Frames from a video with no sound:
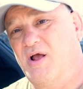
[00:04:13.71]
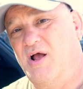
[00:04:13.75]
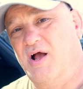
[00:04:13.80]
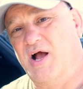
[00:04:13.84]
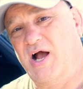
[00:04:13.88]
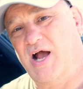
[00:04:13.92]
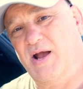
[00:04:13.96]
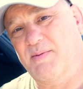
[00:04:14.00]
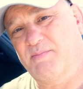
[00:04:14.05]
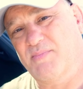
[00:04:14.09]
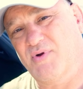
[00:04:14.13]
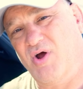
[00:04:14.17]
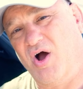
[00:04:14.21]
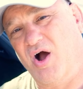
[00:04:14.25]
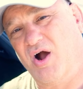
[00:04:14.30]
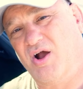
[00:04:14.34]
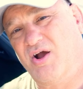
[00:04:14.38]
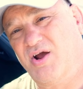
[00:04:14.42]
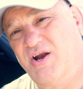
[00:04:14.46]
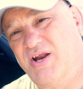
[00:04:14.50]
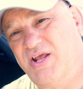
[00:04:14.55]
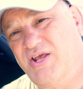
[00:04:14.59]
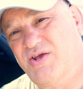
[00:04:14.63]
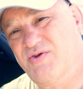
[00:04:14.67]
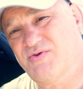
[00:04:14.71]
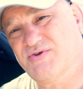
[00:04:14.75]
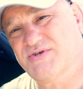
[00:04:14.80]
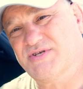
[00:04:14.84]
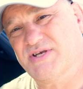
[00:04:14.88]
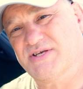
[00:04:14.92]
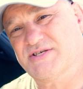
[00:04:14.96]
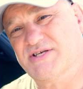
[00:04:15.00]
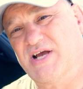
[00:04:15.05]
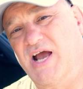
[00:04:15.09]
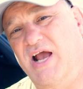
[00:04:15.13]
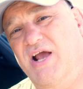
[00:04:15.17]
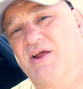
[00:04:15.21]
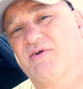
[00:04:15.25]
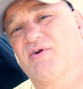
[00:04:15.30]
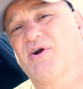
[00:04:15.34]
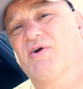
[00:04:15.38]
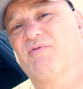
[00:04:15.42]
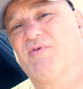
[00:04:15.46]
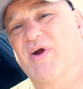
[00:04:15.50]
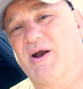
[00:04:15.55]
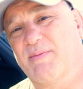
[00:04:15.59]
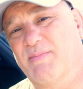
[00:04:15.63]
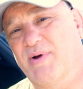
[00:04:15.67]
I'm not going to use this. I'm going to
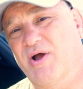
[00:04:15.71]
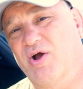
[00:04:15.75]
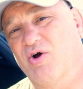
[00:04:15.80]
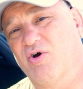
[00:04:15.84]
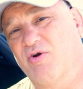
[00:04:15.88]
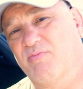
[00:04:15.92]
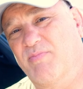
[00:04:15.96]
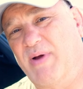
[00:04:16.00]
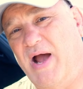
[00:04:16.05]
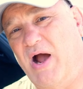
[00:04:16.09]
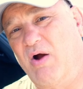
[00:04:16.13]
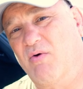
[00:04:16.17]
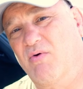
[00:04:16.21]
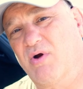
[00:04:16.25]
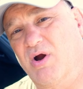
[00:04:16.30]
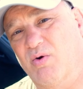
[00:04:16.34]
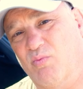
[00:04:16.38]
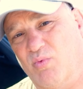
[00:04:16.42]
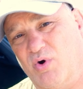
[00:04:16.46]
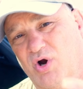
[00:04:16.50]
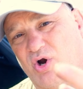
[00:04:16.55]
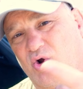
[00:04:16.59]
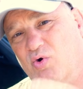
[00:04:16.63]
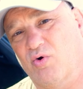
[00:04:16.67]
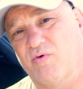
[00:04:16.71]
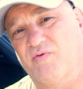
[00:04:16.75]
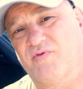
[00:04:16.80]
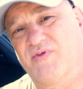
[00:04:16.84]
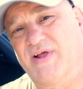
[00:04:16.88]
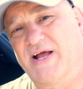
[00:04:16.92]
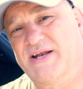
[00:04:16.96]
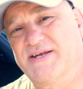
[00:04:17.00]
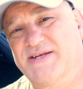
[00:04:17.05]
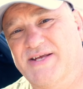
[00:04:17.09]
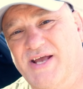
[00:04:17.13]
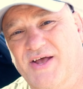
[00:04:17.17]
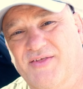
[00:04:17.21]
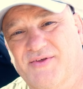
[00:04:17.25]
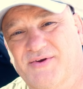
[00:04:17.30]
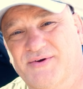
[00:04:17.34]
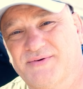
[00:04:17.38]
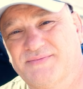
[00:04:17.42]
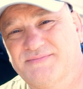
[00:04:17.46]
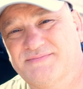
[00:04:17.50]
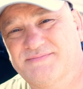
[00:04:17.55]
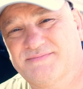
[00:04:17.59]
run my own power, and we're going to go over that together.